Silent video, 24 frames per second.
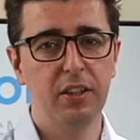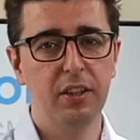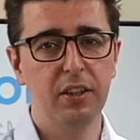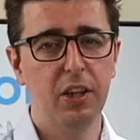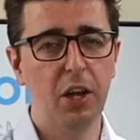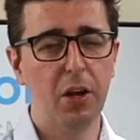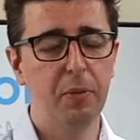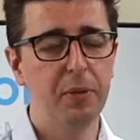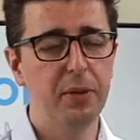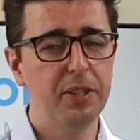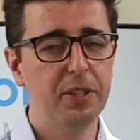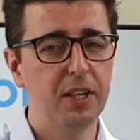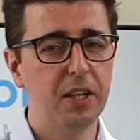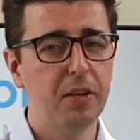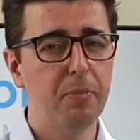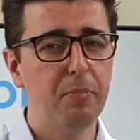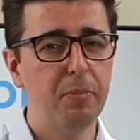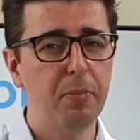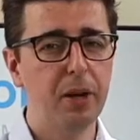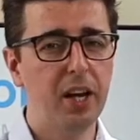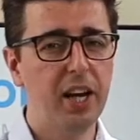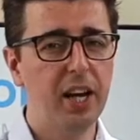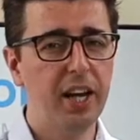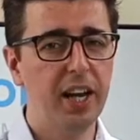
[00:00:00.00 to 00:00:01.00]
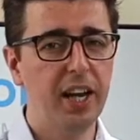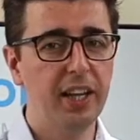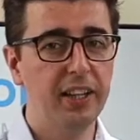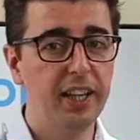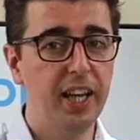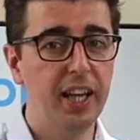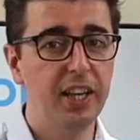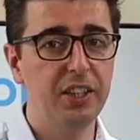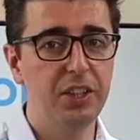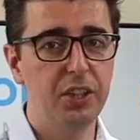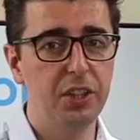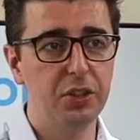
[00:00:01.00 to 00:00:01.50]
nobody's going to buy it, and
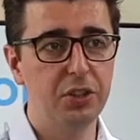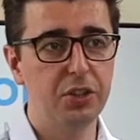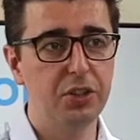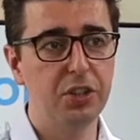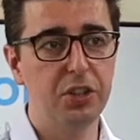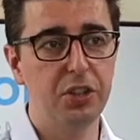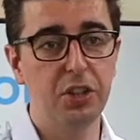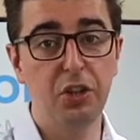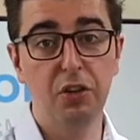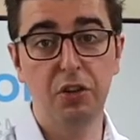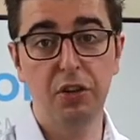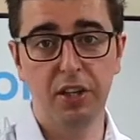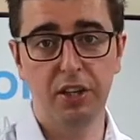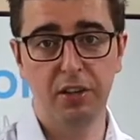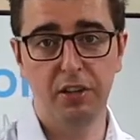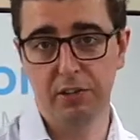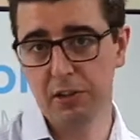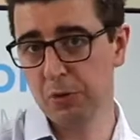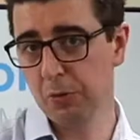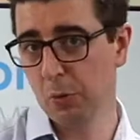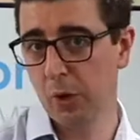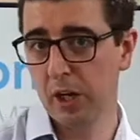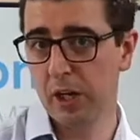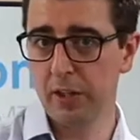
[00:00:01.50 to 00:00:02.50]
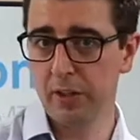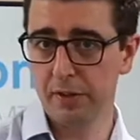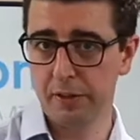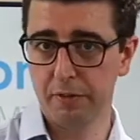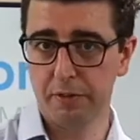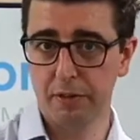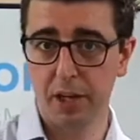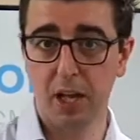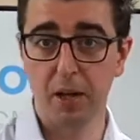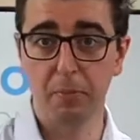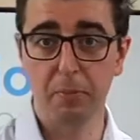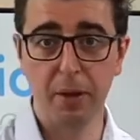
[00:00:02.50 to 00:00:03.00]
then you're in a world of
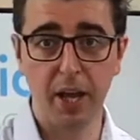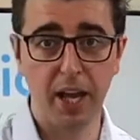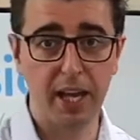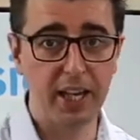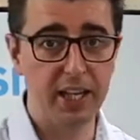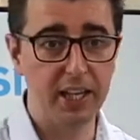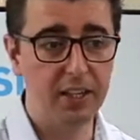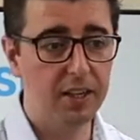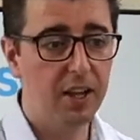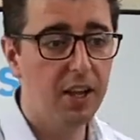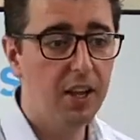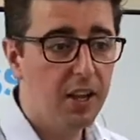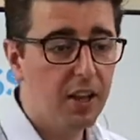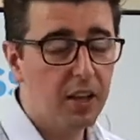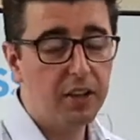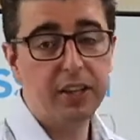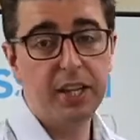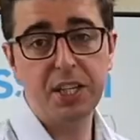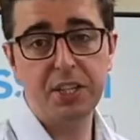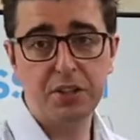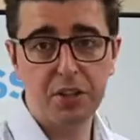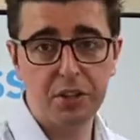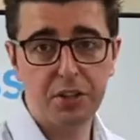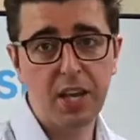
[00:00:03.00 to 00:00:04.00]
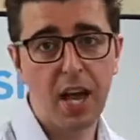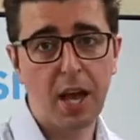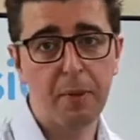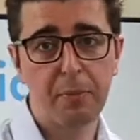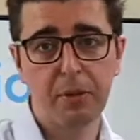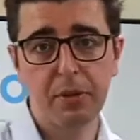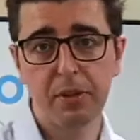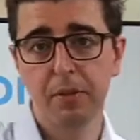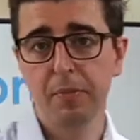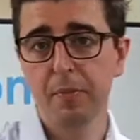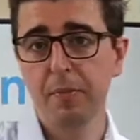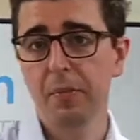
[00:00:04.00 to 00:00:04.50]
kind of pain. This does
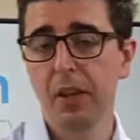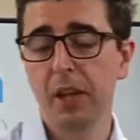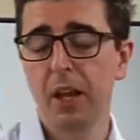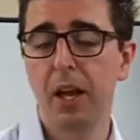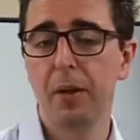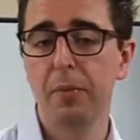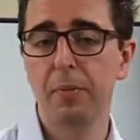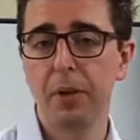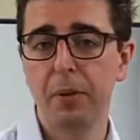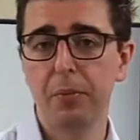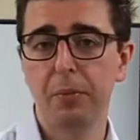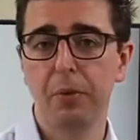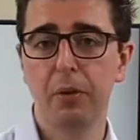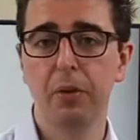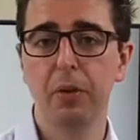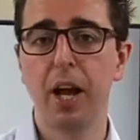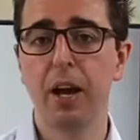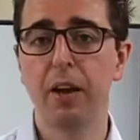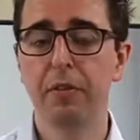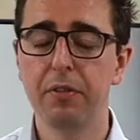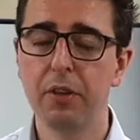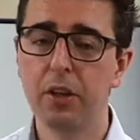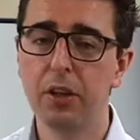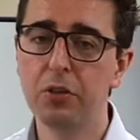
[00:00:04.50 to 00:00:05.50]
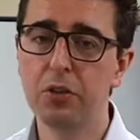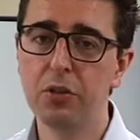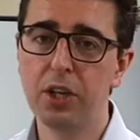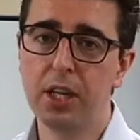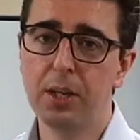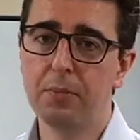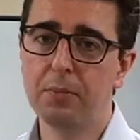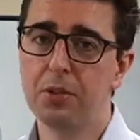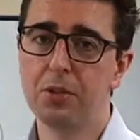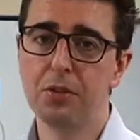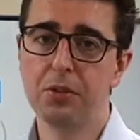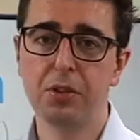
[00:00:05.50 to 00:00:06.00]
happen. People have a dream
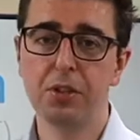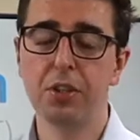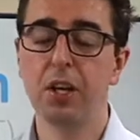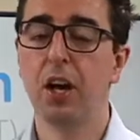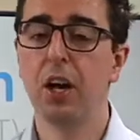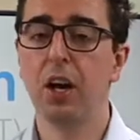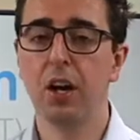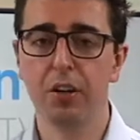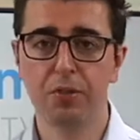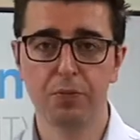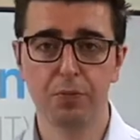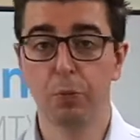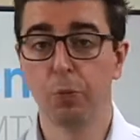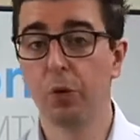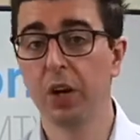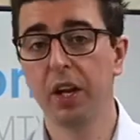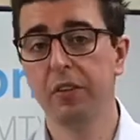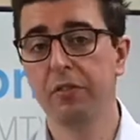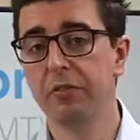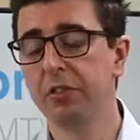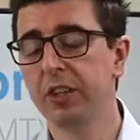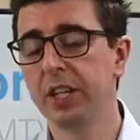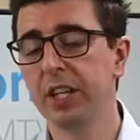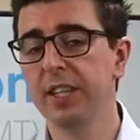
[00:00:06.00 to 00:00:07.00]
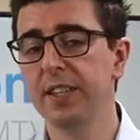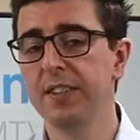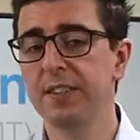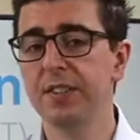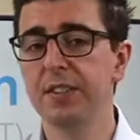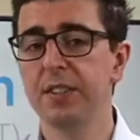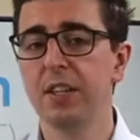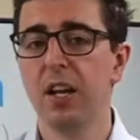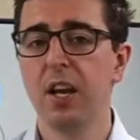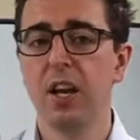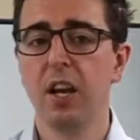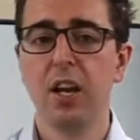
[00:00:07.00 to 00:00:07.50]
to start whatever it is
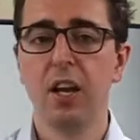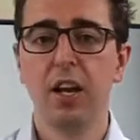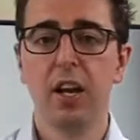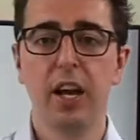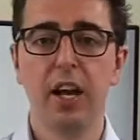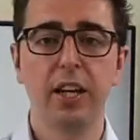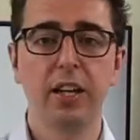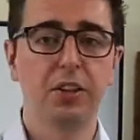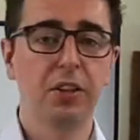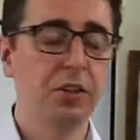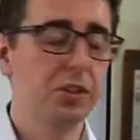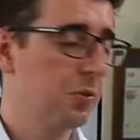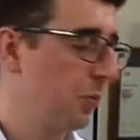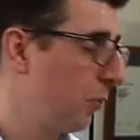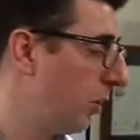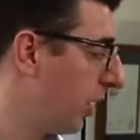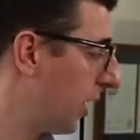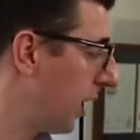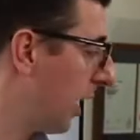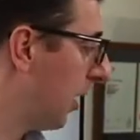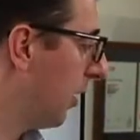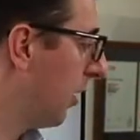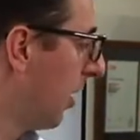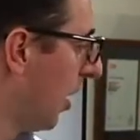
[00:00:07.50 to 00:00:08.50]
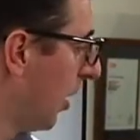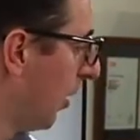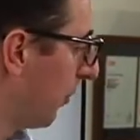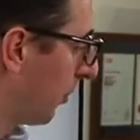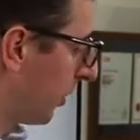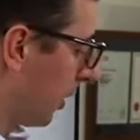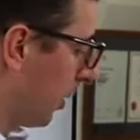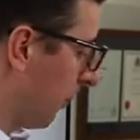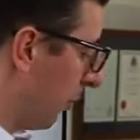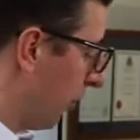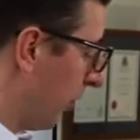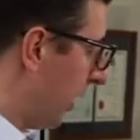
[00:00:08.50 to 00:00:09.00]
and it doesn't work out. But
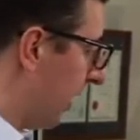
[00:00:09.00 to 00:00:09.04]
the point